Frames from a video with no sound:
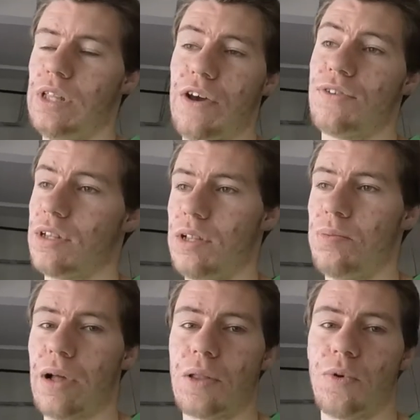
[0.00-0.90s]
definitely
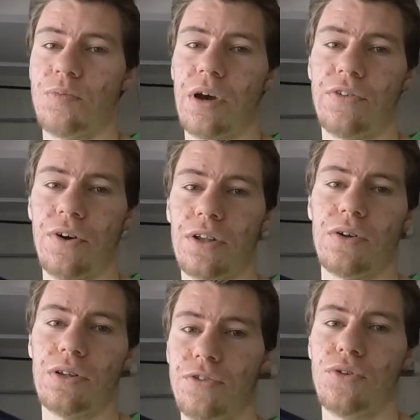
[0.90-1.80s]
plan with my
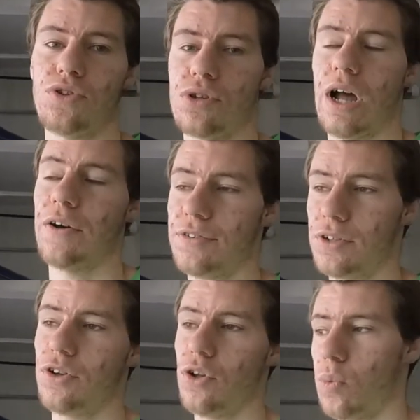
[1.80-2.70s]
father in the future,
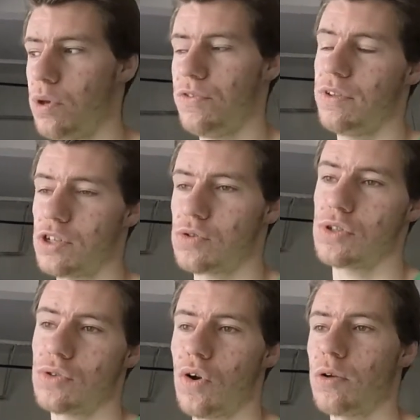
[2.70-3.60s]
after we finish
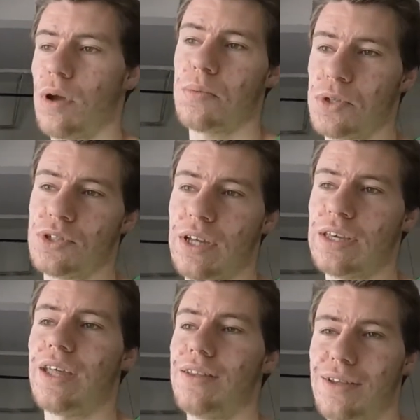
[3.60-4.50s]
restoring my
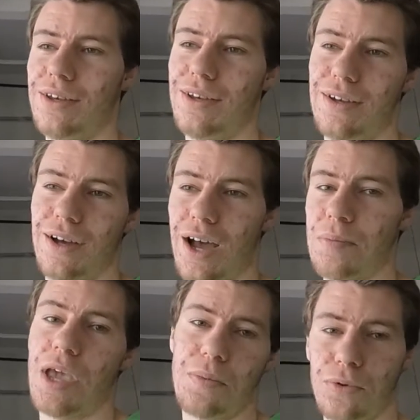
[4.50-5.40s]
Mustang and
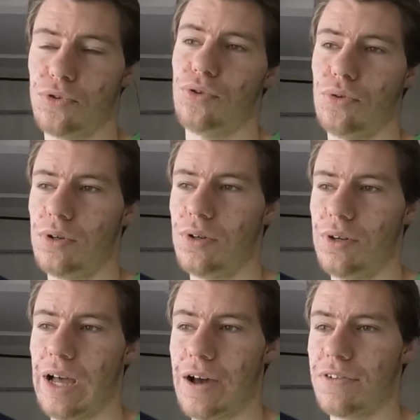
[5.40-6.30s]
I'm able to
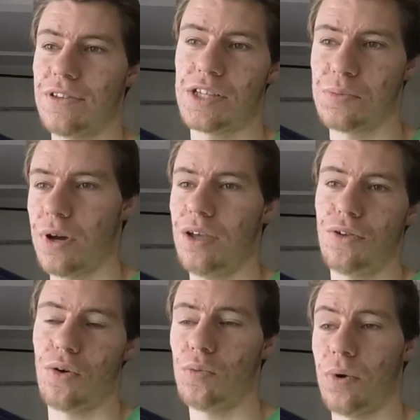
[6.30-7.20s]
have it as my
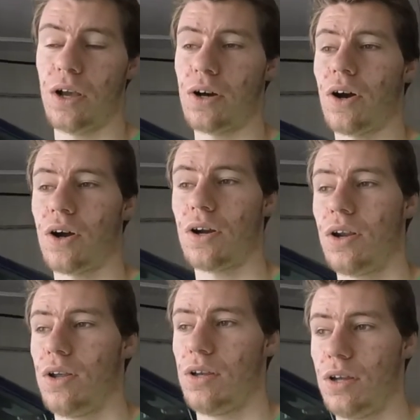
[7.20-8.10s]
my car
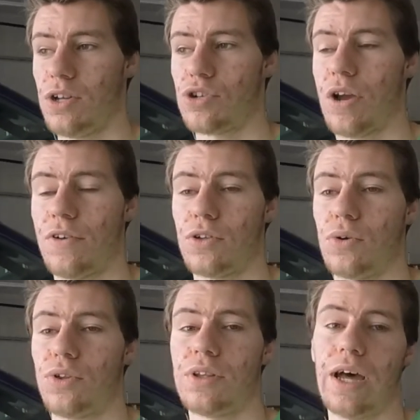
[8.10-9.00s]
and drive it
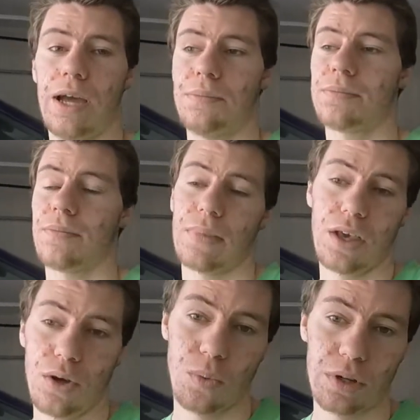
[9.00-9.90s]
all the time.
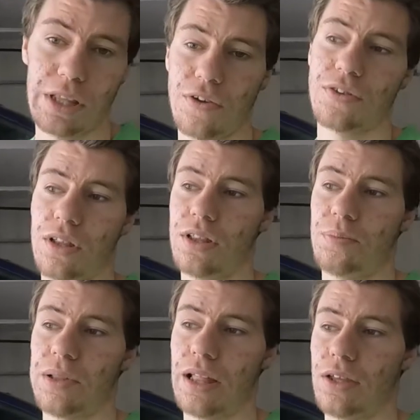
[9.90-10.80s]
We're definitely
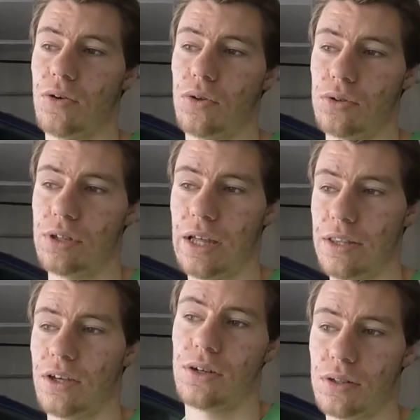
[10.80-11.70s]
planning on
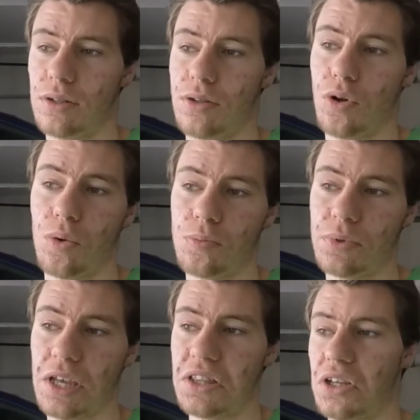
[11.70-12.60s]

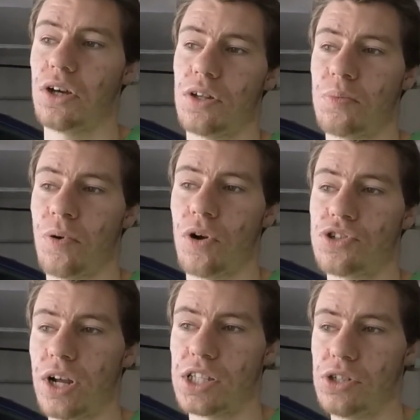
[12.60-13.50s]
getting other
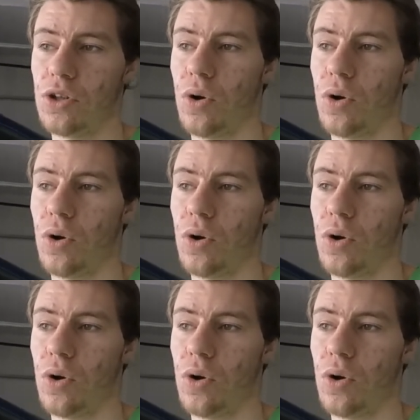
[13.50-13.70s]
projects,